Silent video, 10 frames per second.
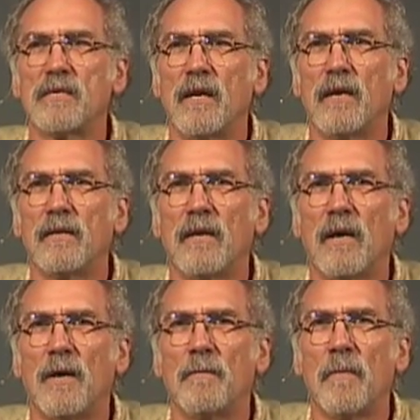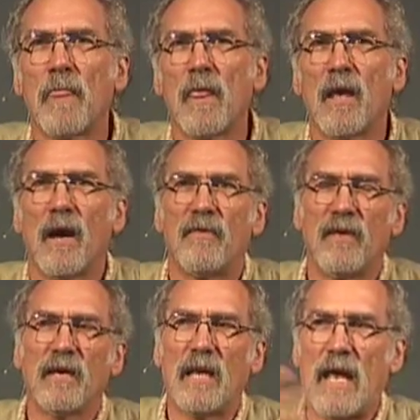And um, I
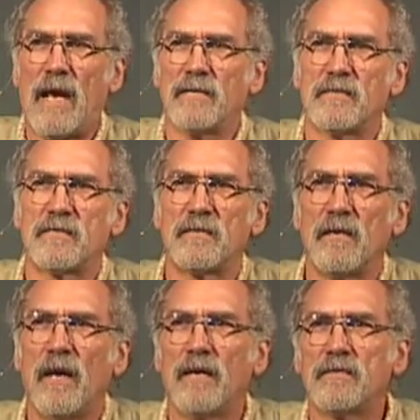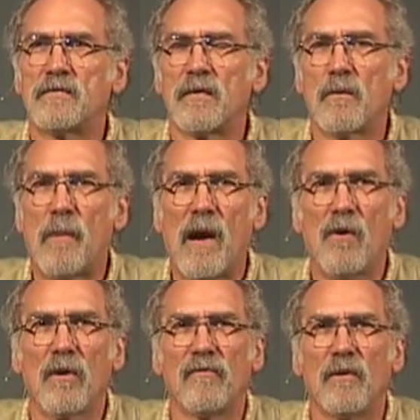think it adds, adds to the
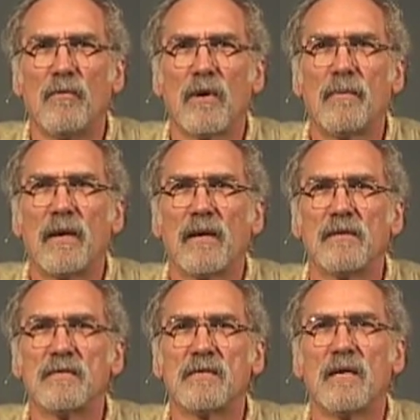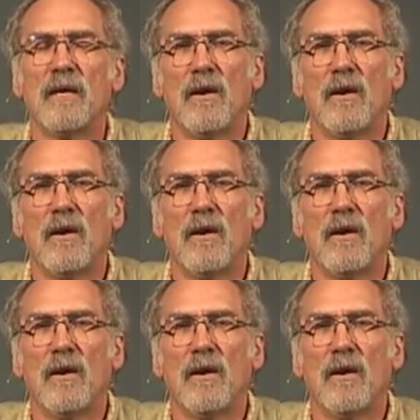power of the book because